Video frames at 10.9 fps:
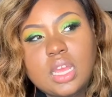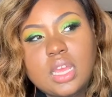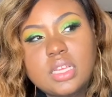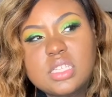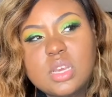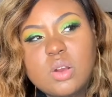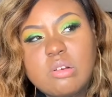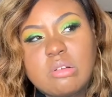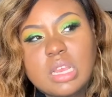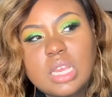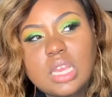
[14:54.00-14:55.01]
Is he
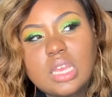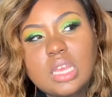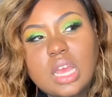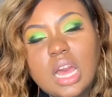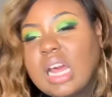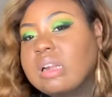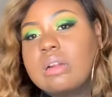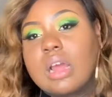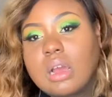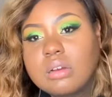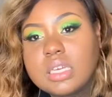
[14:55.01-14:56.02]
Korean? I don't know.
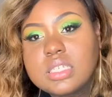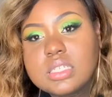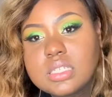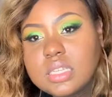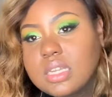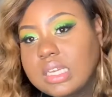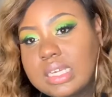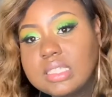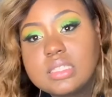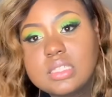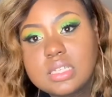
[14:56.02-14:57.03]
He's
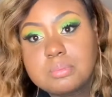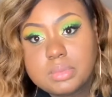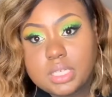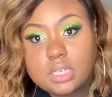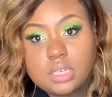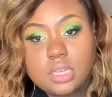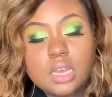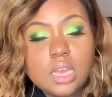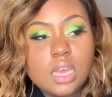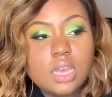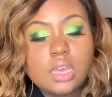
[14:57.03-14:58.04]
he's something.
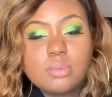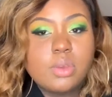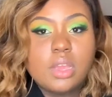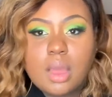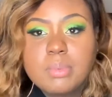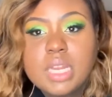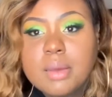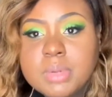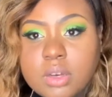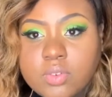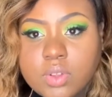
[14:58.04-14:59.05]
Um, you comment down
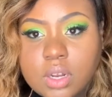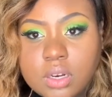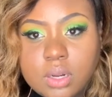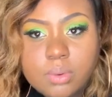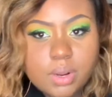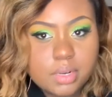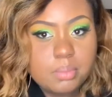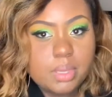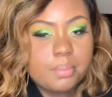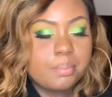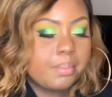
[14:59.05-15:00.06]
below if you know the correct name.